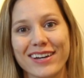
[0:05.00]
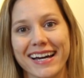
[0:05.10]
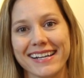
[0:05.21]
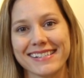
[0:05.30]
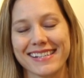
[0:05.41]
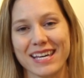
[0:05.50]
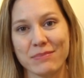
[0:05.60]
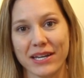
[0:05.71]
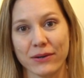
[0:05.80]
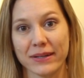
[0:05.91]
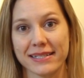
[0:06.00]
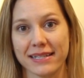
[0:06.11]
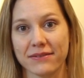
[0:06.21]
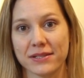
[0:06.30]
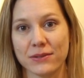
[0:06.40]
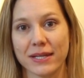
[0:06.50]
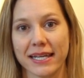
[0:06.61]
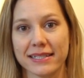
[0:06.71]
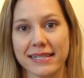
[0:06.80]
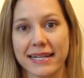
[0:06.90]
you guys, Kim here with Stuffed
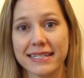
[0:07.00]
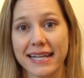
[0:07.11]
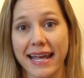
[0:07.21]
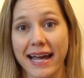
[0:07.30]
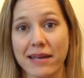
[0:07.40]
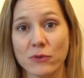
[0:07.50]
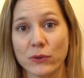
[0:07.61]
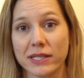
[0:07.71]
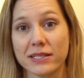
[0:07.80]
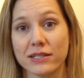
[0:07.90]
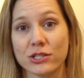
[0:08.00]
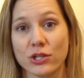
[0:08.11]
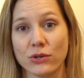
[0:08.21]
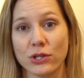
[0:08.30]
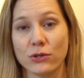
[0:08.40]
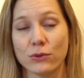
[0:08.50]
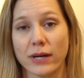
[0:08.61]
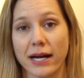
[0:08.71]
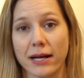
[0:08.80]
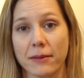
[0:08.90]
Suitcase, and today I'm going to show
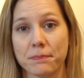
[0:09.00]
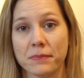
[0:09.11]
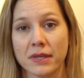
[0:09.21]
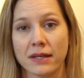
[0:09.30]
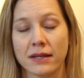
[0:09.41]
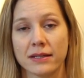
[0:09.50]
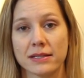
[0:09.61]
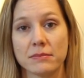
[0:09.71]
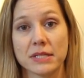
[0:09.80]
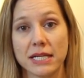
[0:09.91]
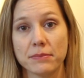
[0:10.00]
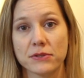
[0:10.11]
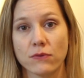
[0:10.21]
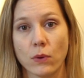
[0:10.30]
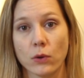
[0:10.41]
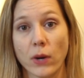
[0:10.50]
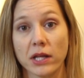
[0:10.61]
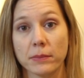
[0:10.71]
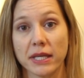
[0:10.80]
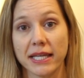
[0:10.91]
you some tips for
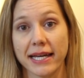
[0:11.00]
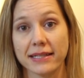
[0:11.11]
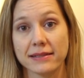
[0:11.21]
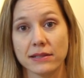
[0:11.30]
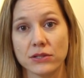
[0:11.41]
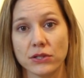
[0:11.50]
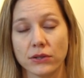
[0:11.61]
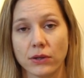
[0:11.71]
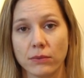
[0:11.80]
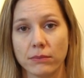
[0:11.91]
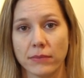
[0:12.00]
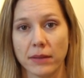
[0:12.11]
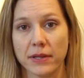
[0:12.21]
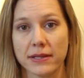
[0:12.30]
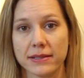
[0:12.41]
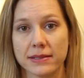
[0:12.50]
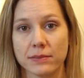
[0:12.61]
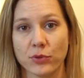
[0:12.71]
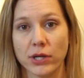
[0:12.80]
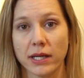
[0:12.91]
welcoming guests into your home. Maybe this
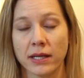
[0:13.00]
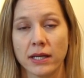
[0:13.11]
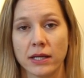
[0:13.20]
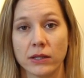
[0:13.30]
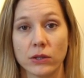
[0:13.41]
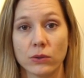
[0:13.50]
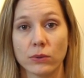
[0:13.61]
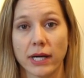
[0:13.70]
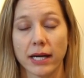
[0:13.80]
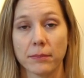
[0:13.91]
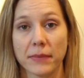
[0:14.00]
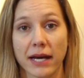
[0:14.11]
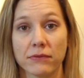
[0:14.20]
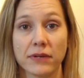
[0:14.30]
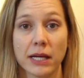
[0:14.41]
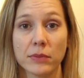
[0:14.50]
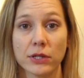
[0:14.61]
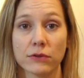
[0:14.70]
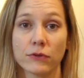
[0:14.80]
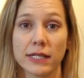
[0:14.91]
spring you have
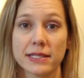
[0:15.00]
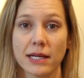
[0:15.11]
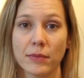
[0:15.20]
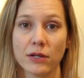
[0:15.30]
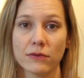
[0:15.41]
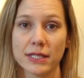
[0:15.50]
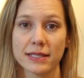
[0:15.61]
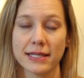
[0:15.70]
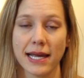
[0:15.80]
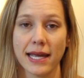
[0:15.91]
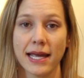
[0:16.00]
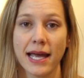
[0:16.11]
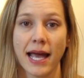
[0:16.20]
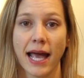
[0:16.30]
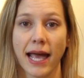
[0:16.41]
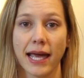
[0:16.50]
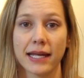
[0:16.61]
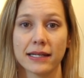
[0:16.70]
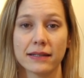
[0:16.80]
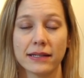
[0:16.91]
family or friends coming over to stay,
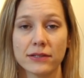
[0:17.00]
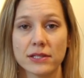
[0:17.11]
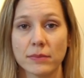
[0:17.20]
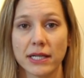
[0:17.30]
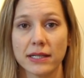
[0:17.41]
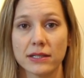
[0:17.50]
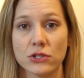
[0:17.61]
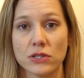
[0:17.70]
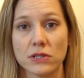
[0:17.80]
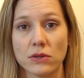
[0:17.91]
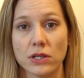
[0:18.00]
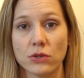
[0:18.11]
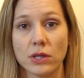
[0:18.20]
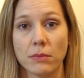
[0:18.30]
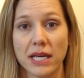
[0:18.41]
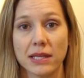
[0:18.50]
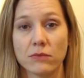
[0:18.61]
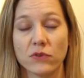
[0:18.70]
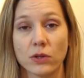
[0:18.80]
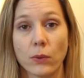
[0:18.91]
and here's some ideas just so that you can make
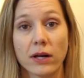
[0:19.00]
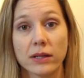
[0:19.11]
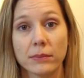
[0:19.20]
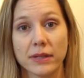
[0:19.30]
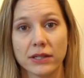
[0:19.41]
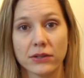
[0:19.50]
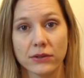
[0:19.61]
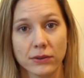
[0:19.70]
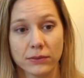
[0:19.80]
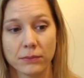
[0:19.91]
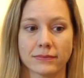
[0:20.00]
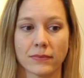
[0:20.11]
them feel welcome in your home.